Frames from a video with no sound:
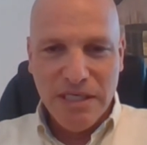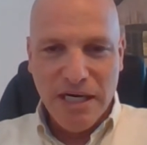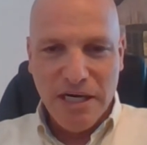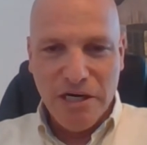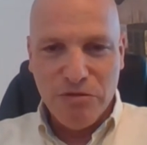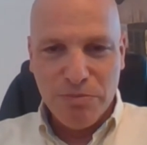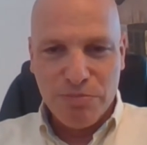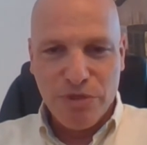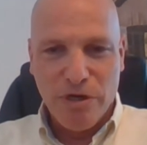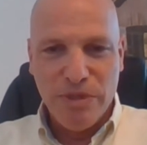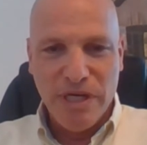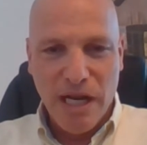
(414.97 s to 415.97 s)
uh, we
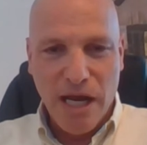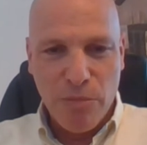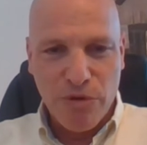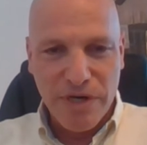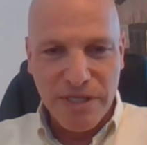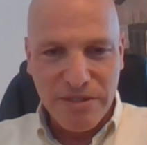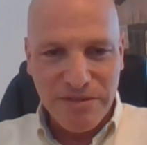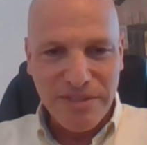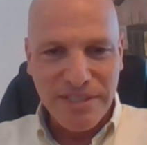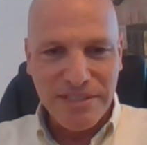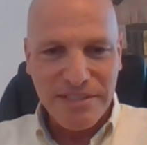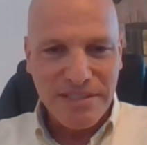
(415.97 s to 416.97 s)
probably elaborate on
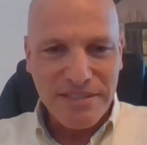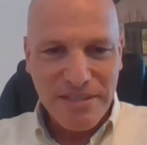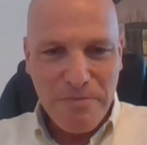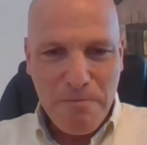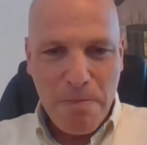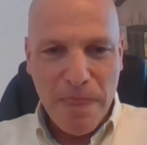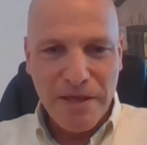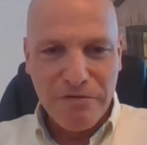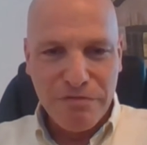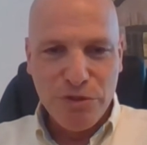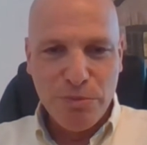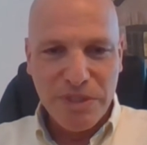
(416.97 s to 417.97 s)
this in a
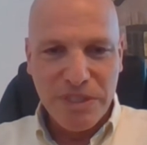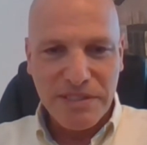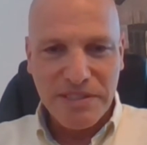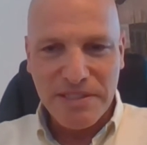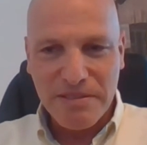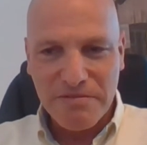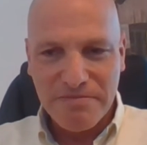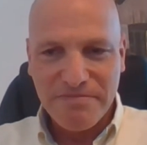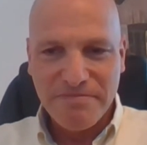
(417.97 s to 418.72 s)
few minutes.